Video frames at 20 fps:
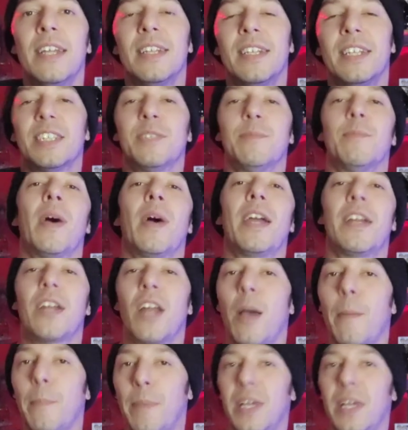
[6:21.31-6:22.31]
this might
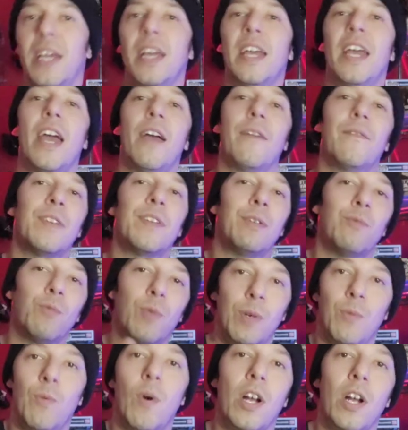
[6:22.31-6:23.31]
not be a heavy
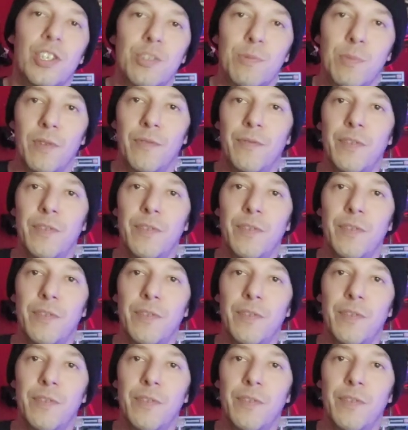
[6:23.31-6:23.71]
rewatchable